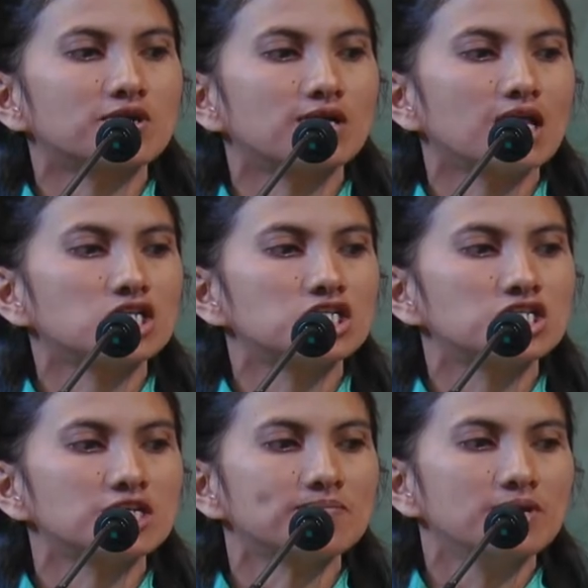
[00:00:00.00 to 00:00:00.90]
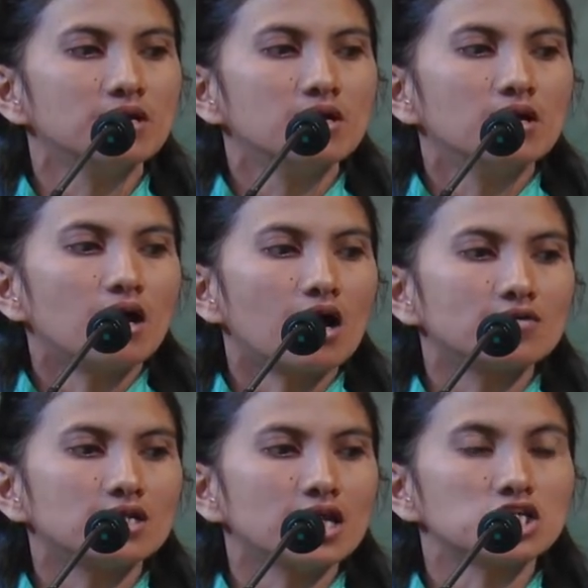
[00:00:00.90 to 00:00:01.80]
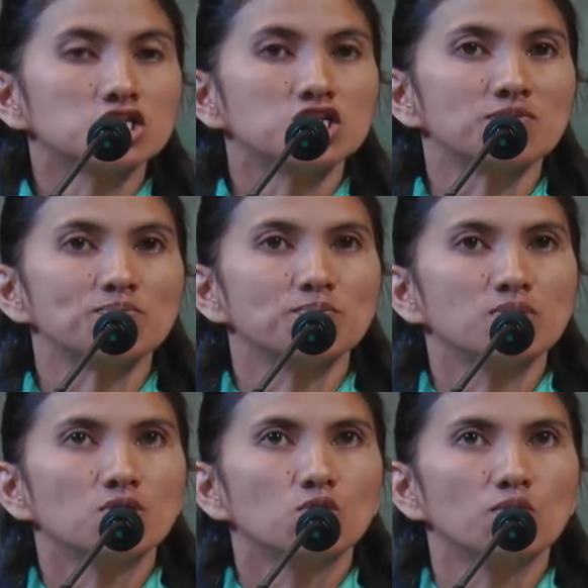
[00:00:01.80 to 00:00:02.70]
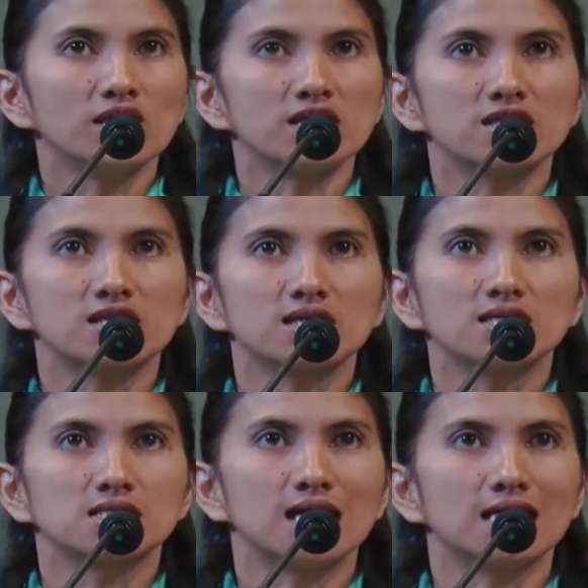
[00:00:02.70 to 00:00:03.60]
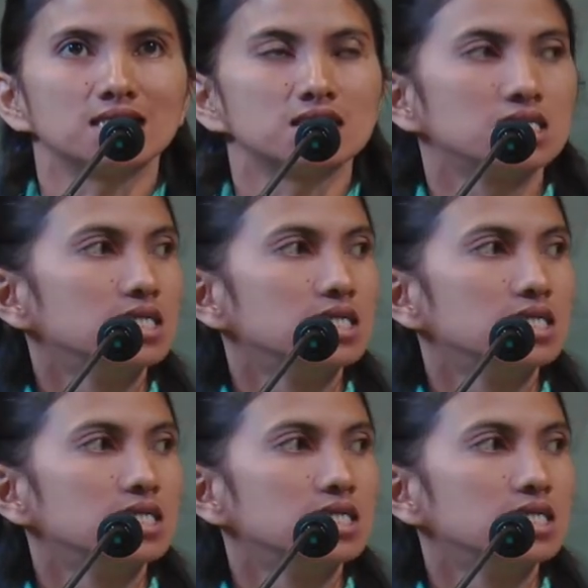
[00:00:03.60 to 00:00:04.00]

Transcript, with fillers: a relationship, a relationship with God.